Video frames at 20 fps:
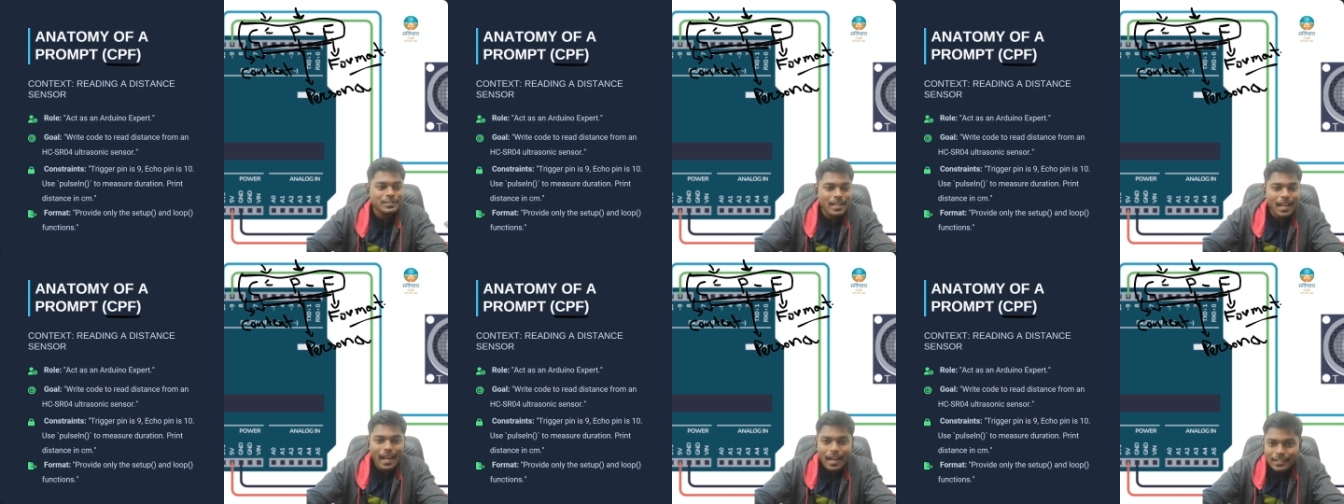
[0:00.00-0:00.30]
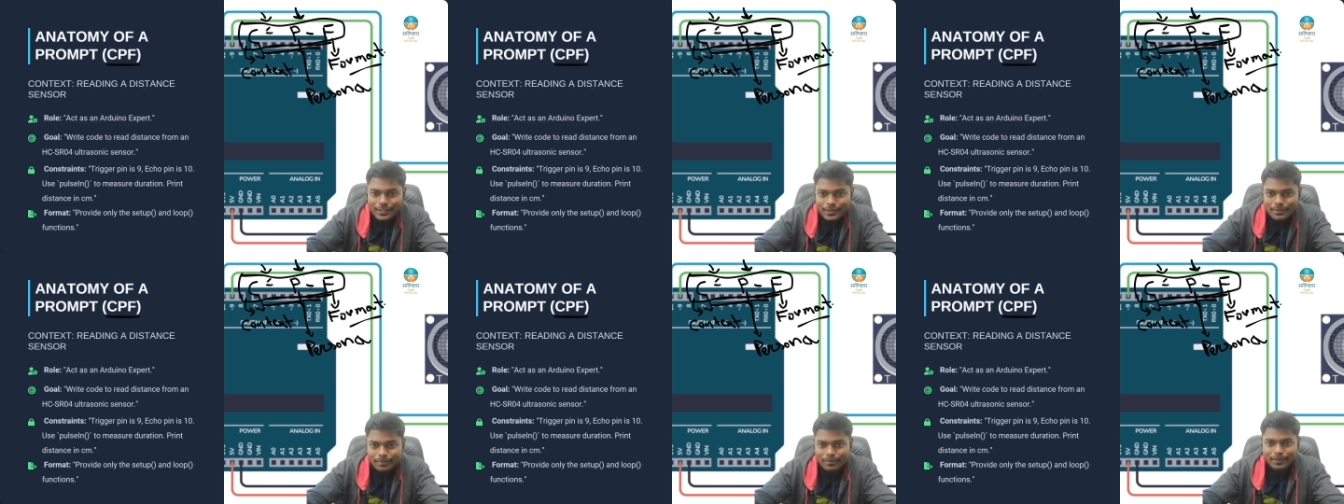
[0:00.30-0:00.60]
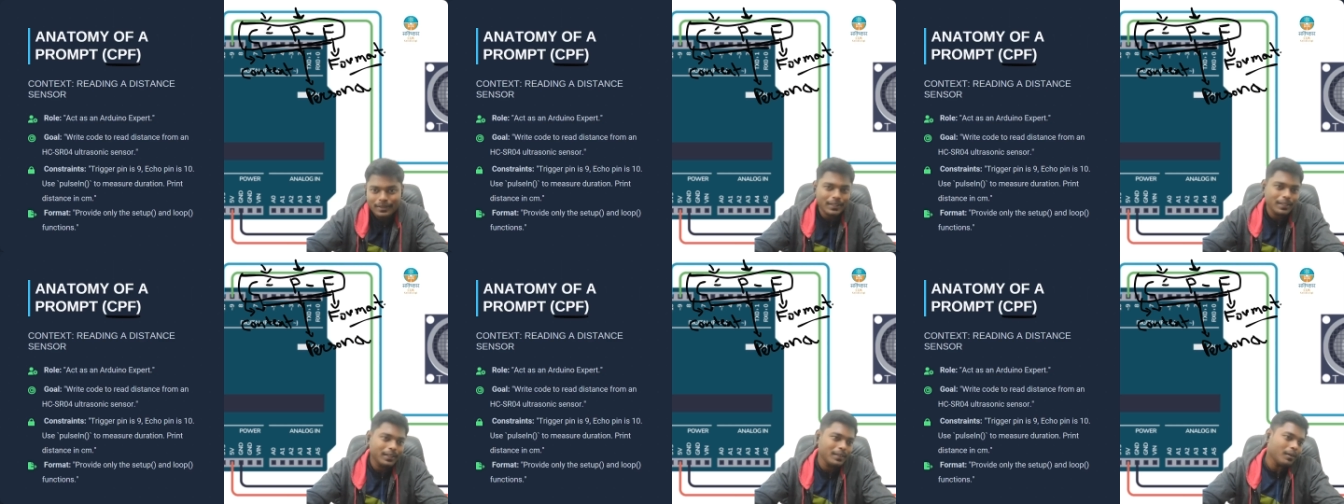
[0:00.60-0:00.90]

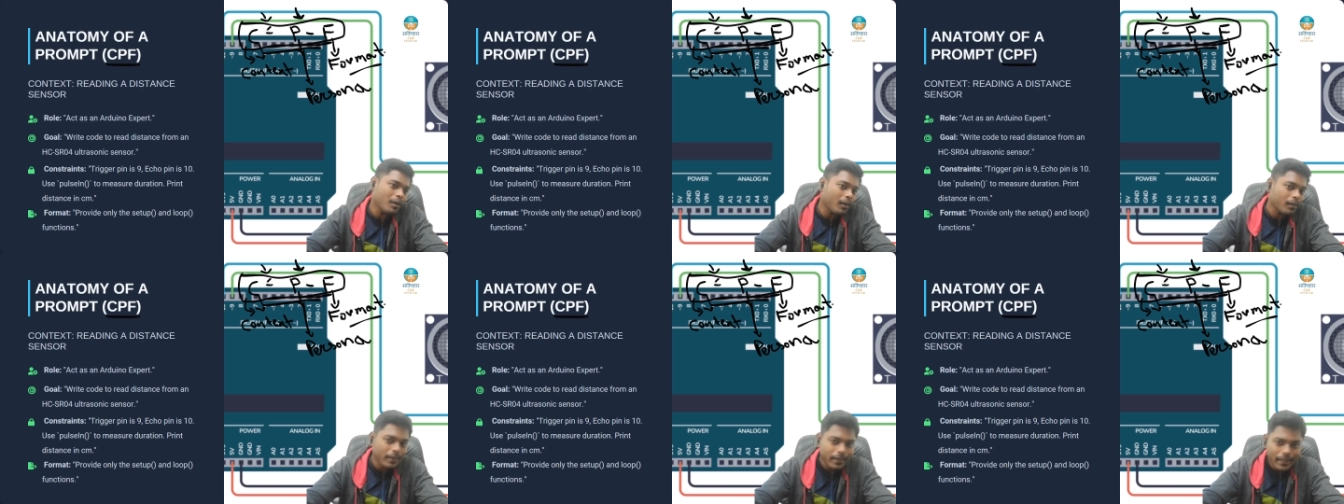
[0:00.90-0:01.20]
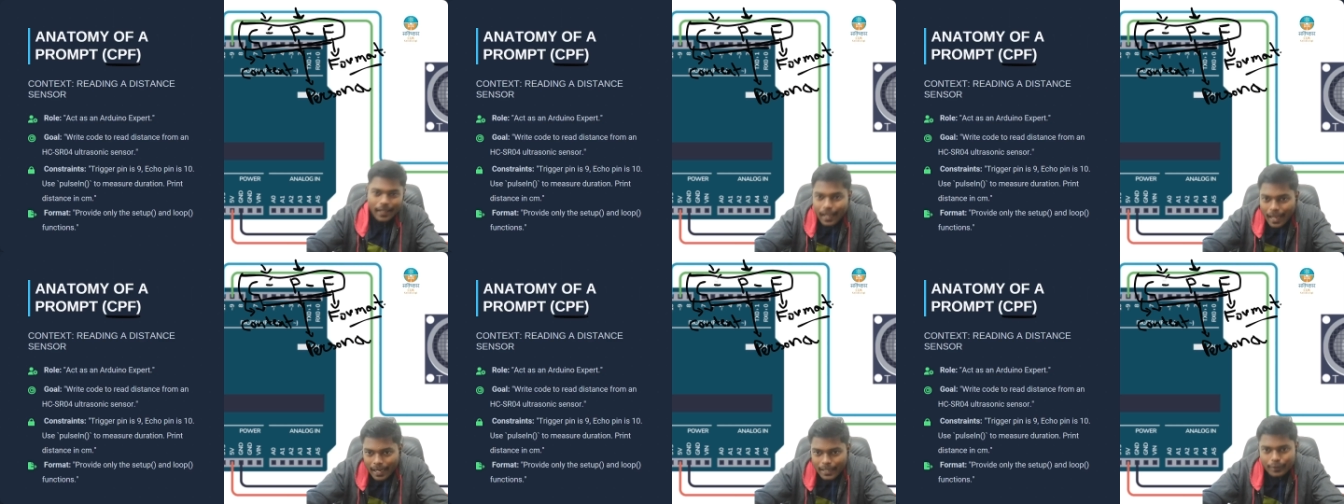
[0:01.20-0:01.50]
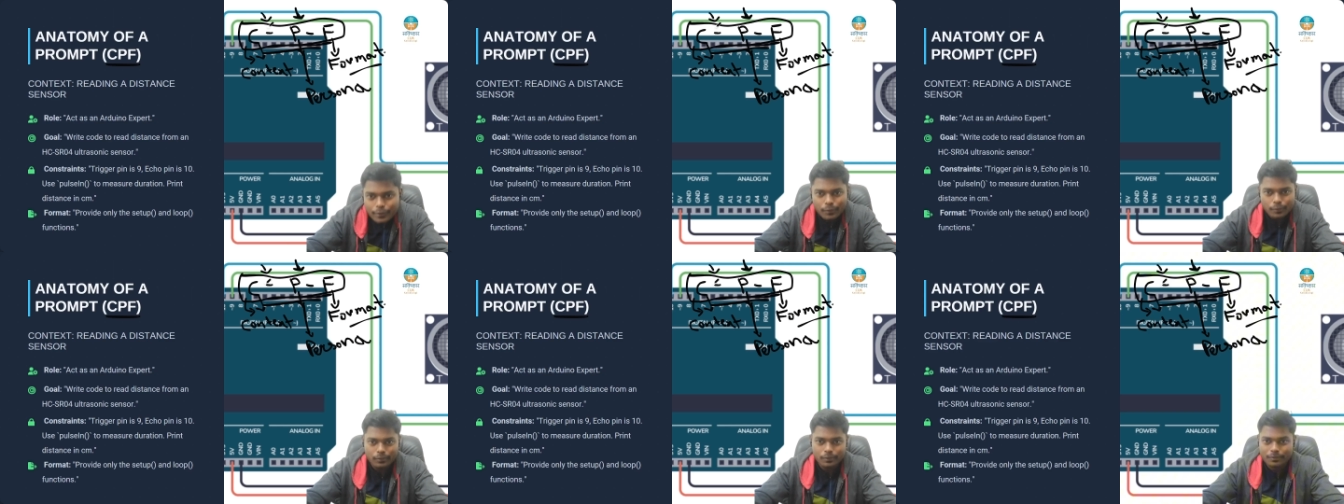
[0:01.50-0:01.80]
ChatGPT
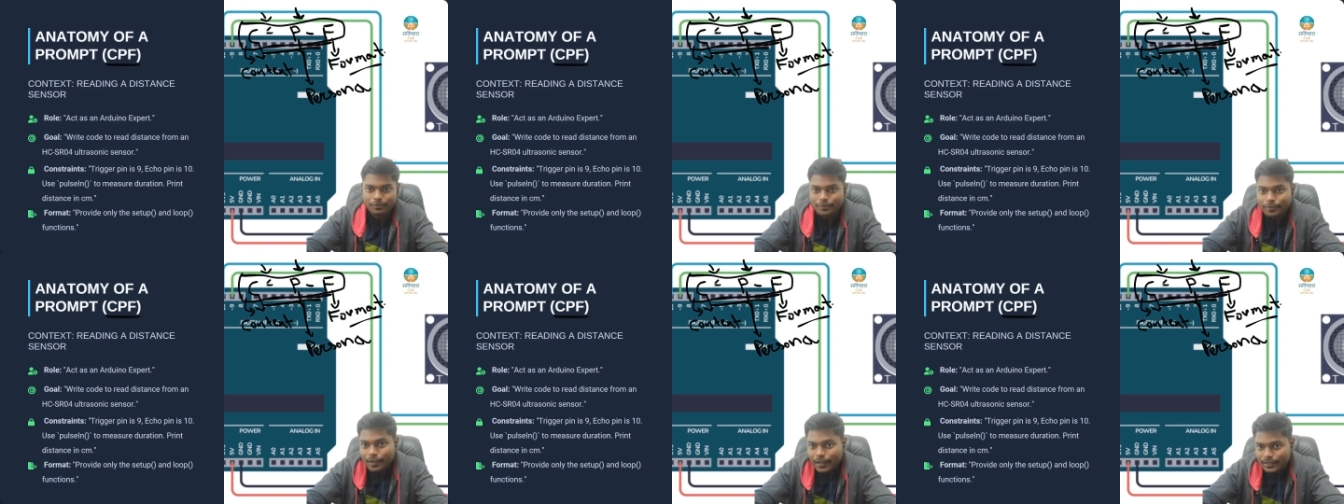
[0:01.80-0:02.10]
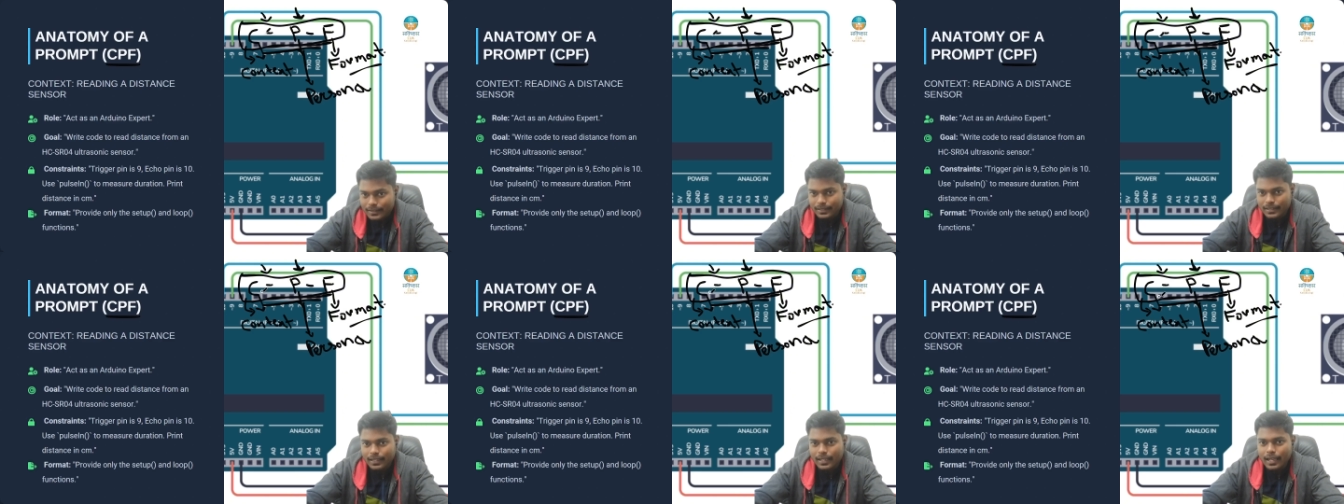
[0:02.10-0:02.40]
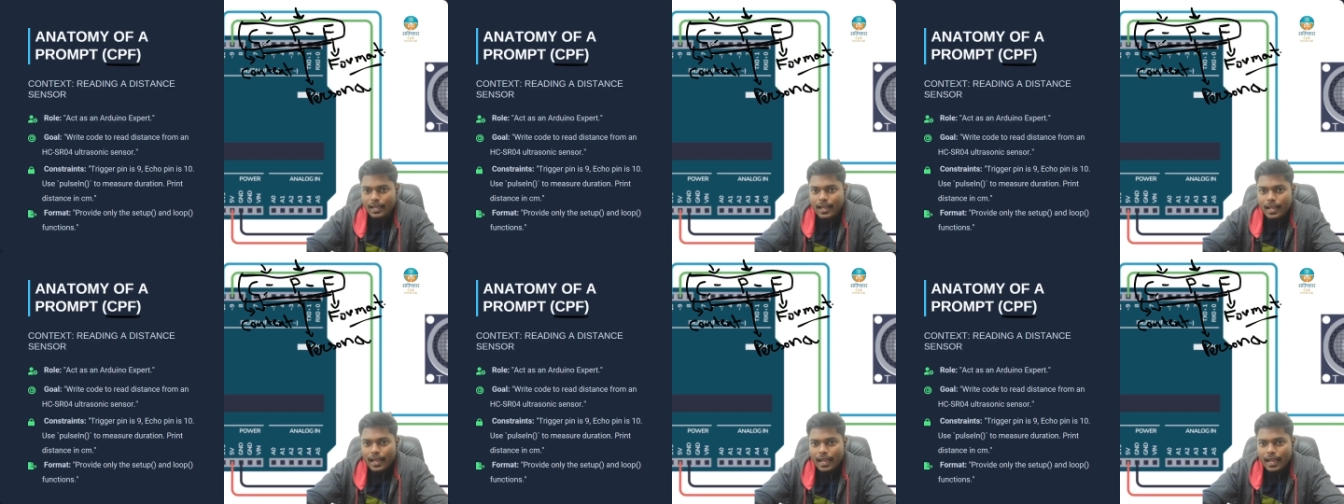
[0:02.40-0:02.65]
AI first.